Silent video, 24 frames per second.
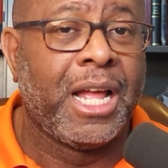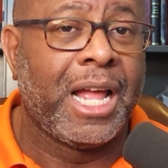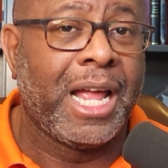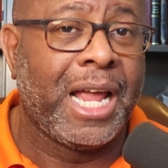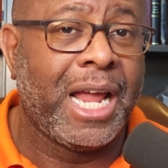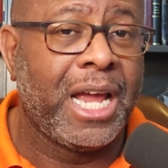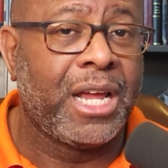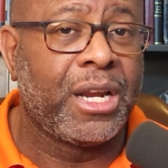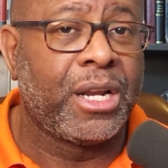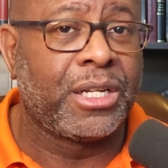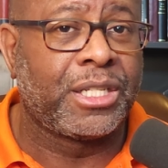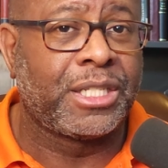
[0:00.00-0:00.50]

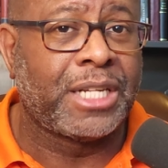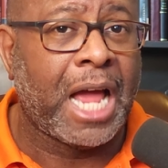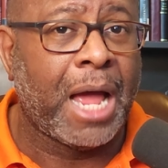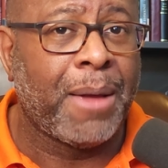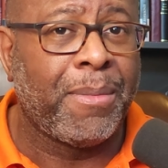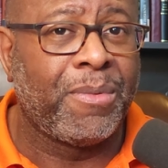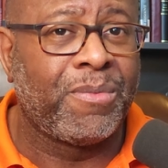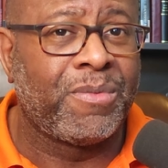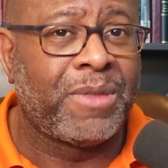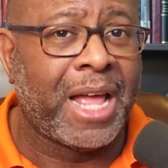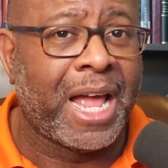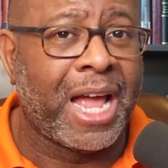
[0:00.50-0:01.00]
And on top
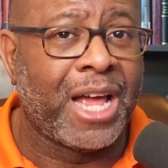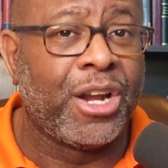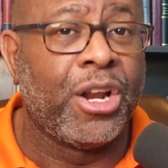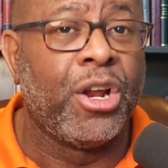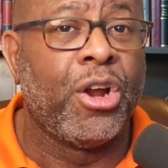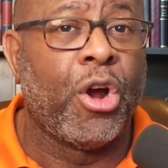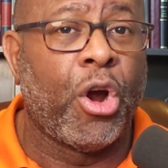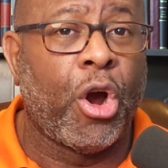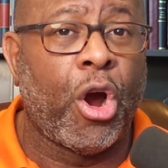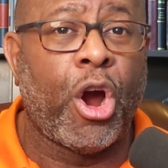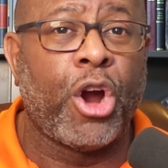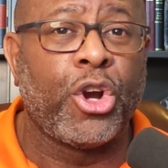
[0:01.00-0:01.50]
of
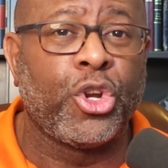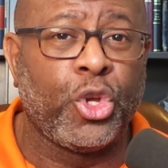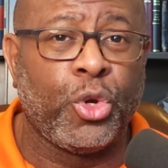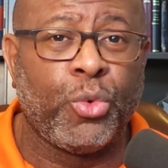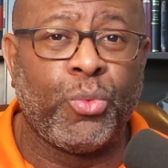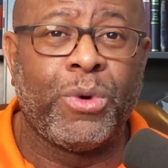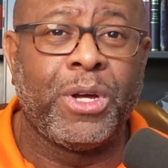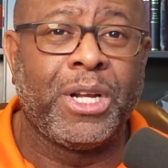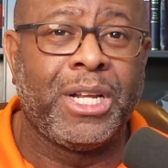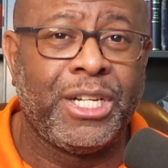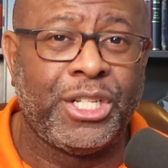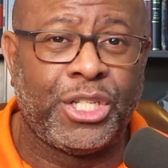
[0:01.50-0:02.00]
that, are you
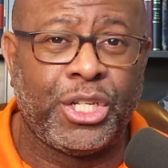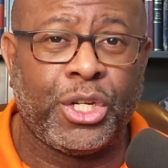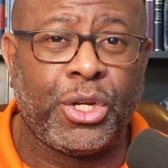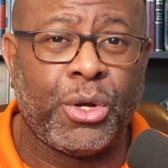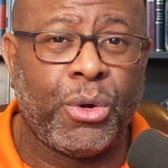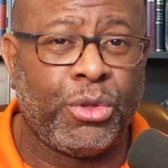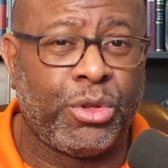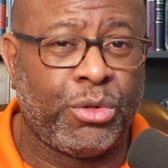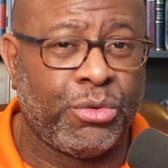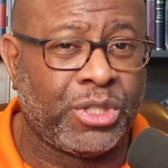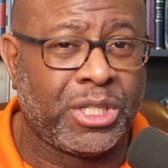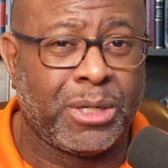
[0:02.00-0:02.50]
willing to go
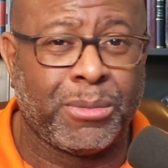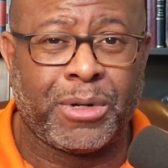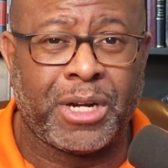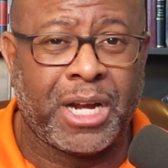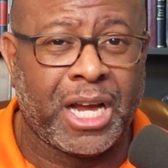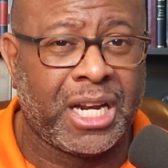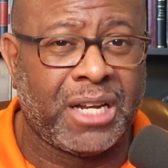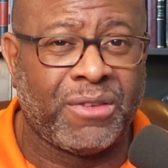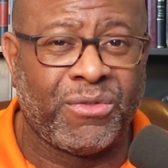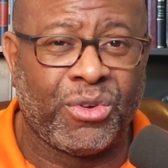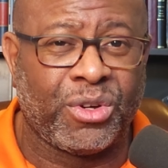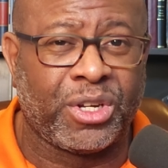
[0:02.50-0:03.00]
through some
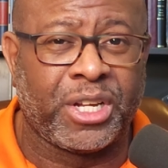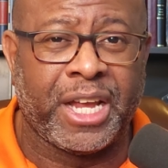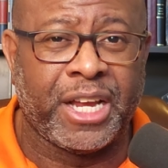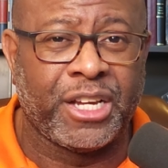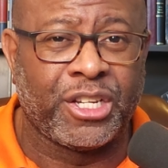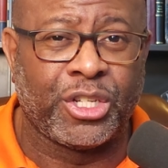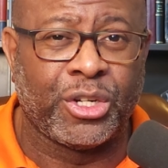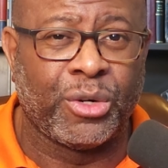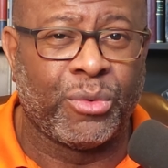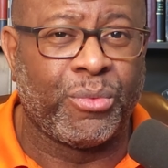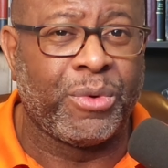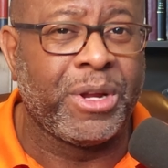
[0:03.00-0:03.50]
kind of
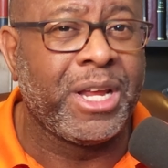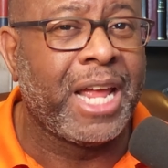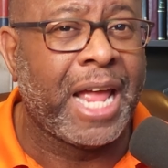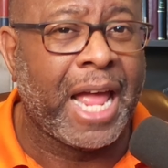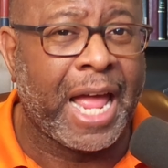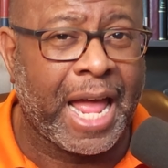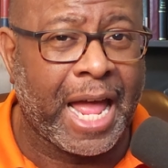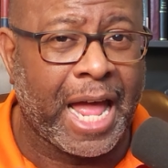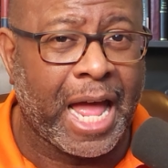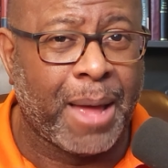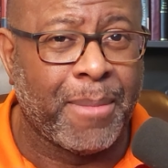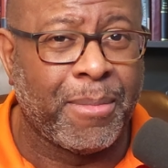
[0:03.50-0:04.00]
vocational
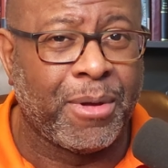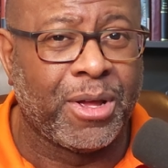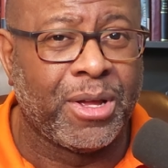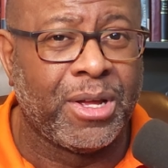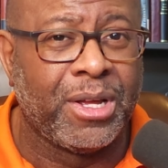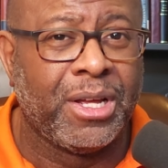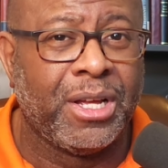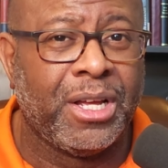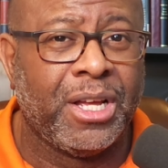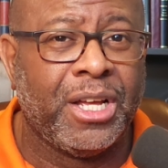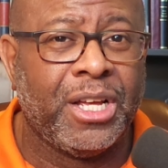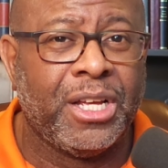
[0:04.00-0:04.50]
rehab
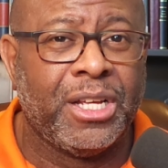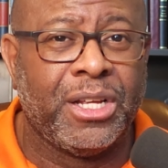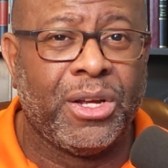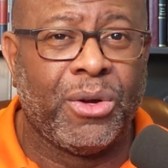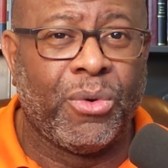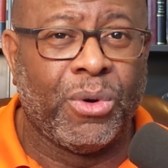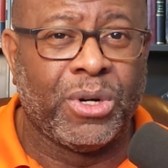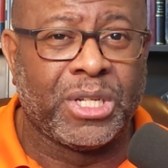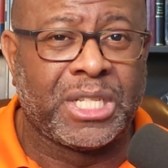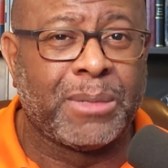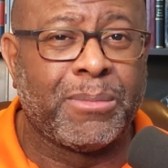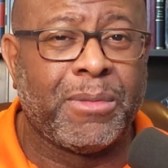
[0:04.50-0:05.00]

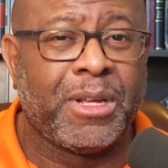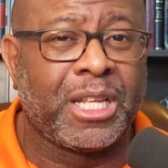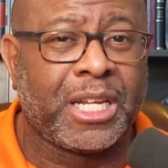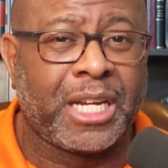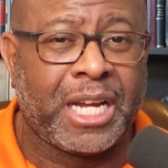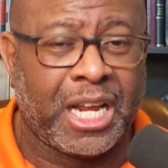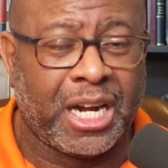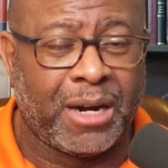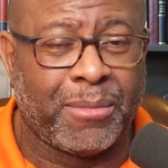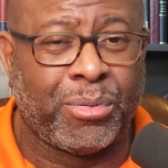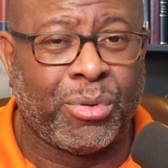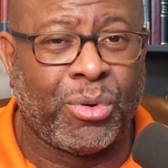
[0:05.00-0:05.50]
or some other
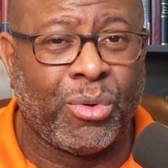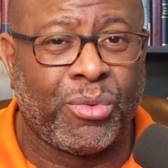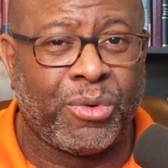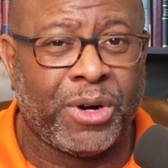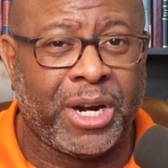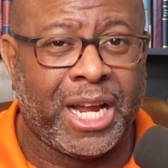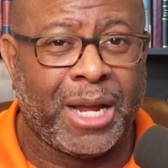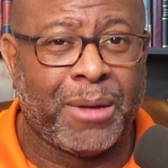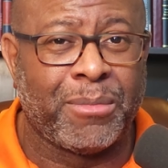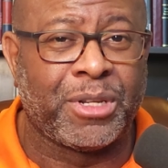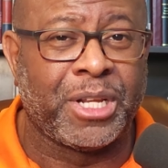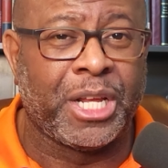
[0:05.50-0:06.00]
kind of
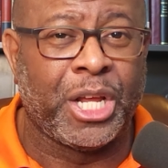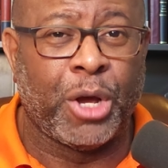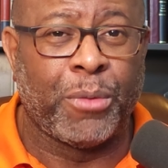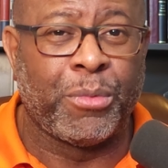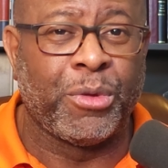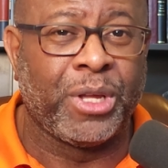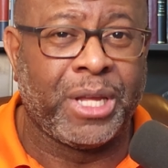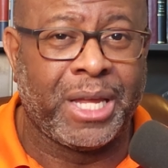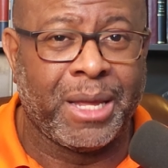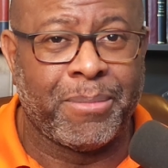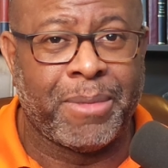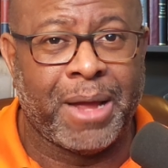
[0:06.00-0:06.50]
program to help
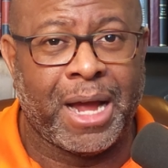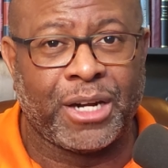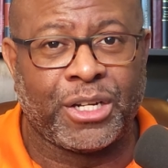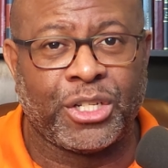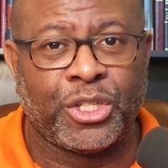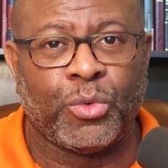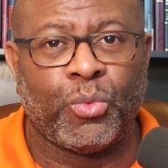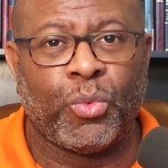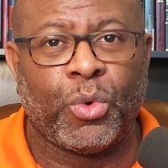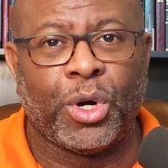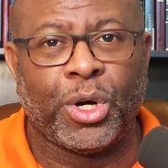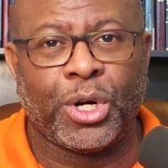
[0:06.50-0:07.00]
you get back to
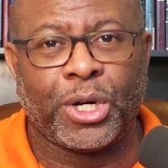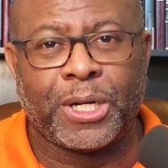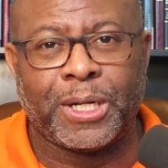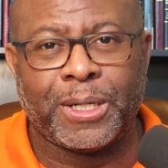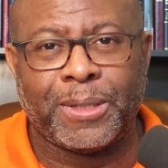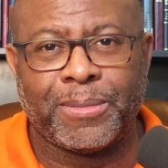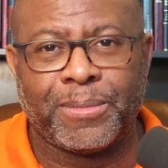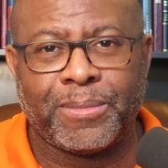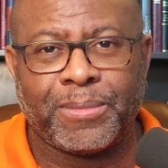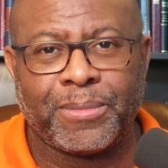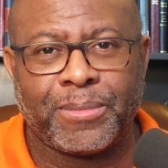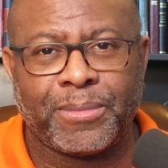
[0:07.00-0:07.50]
work?
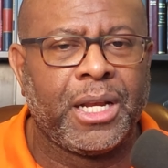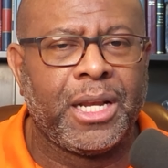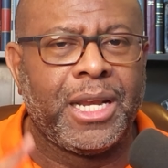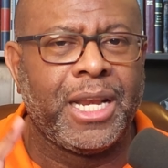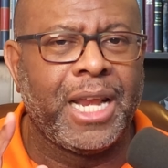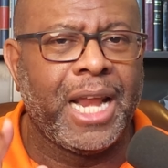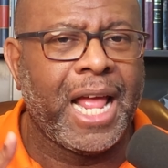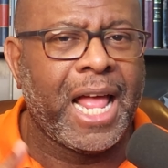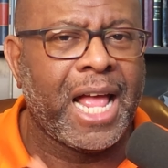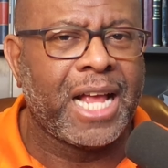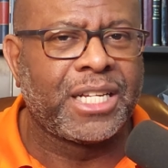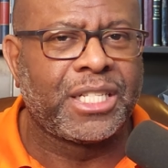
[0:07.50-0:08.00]

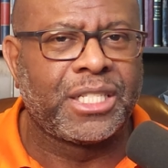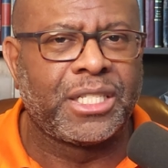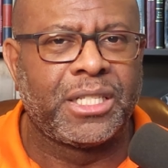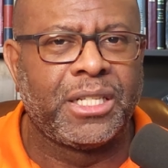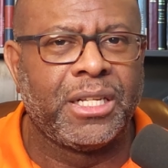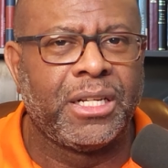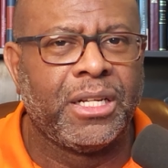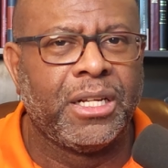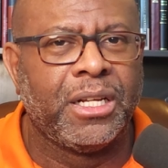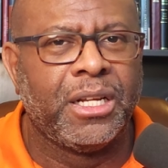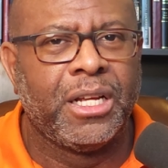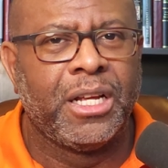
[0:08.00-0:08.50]
Next,
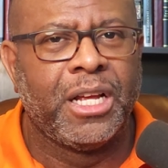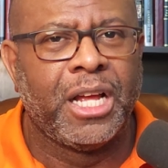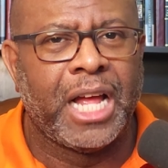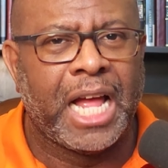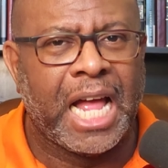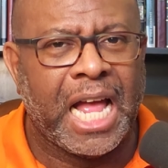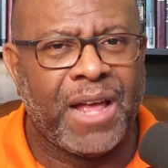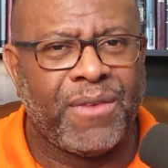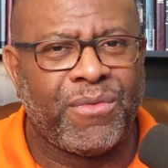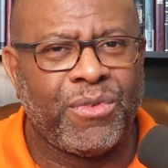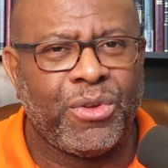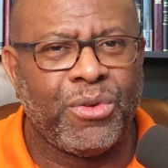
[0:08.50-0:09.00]

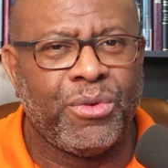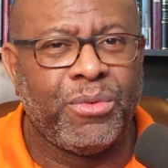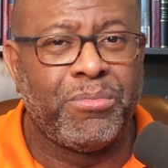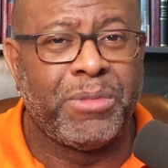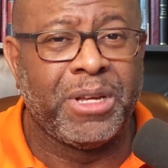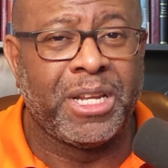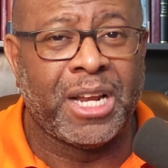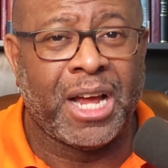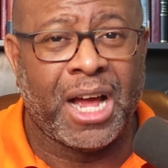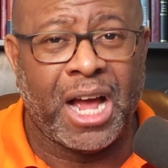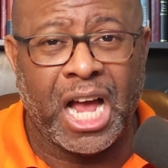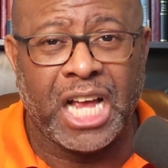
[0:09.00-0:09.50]
have you
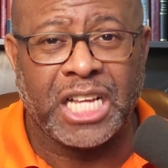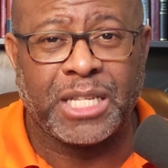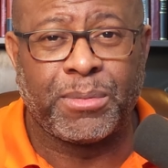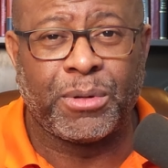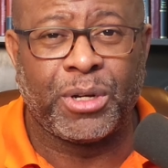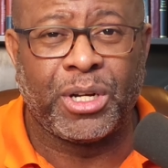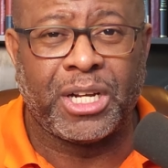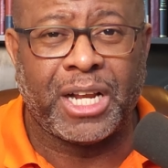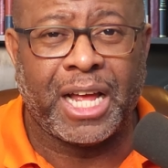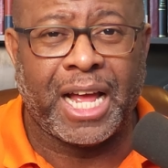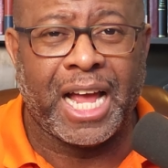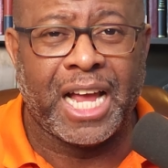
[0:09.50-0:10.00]
been
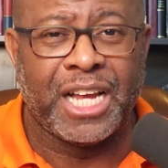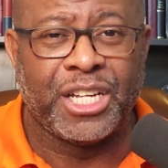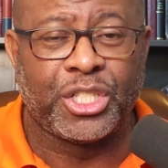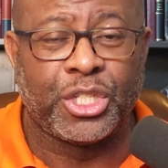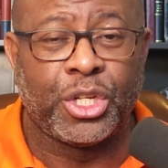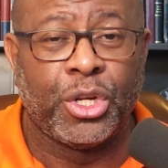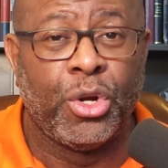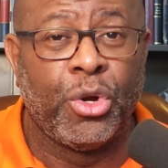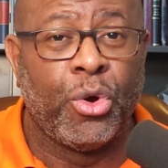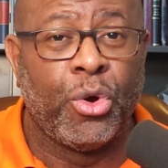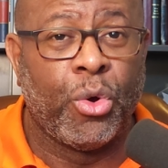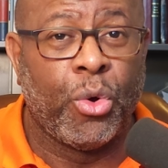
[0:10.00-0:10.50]
hospitalized
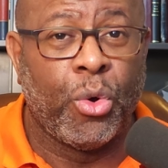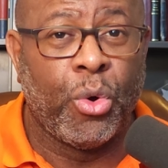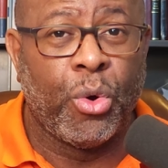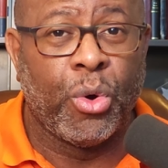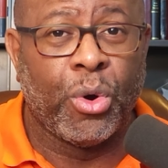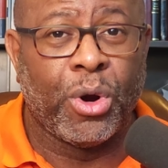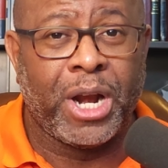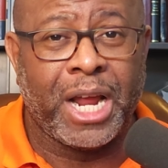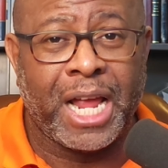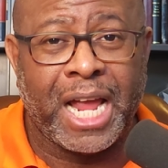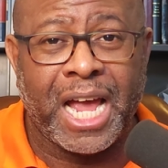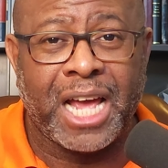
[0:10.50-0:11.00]

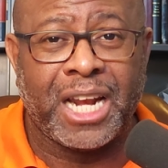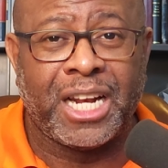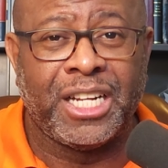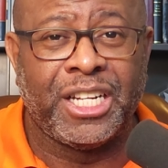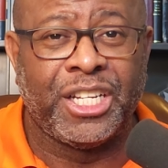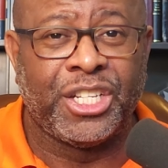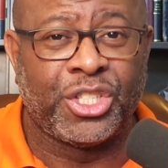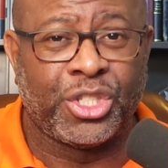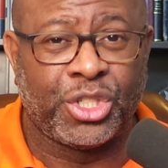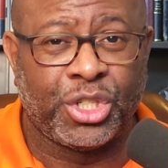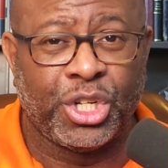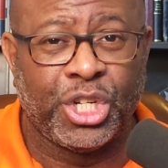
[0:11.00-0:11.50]
or had
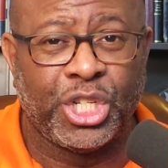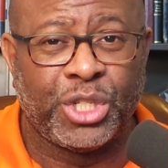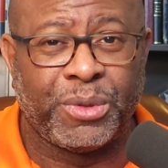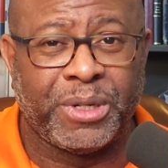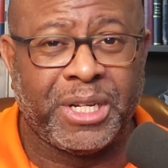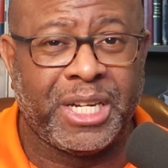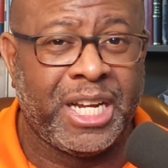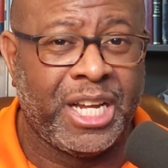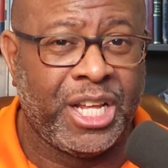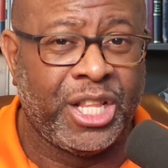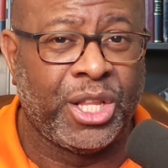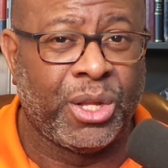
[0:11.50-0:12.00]
any
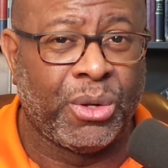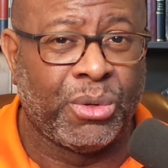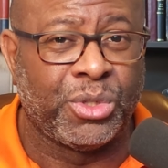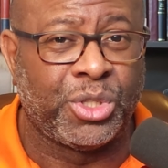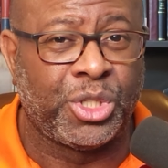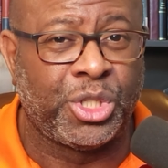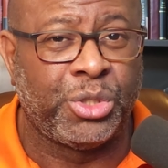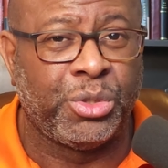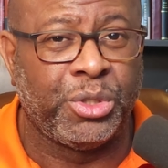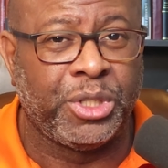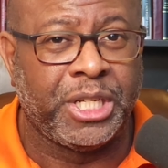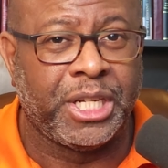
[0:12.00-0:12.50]
surgery in those
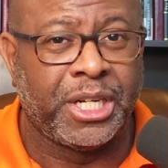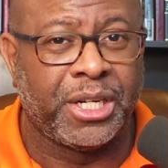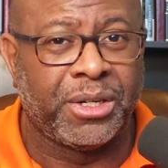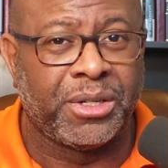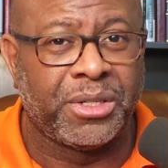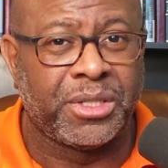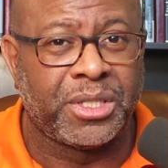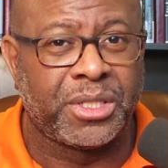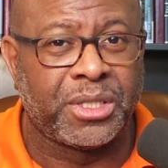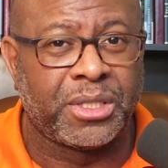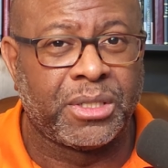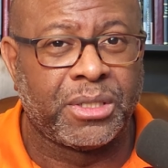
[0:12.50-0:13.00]
2
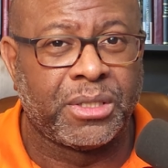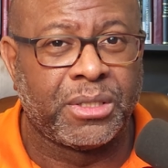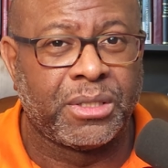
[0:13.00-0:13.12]
years?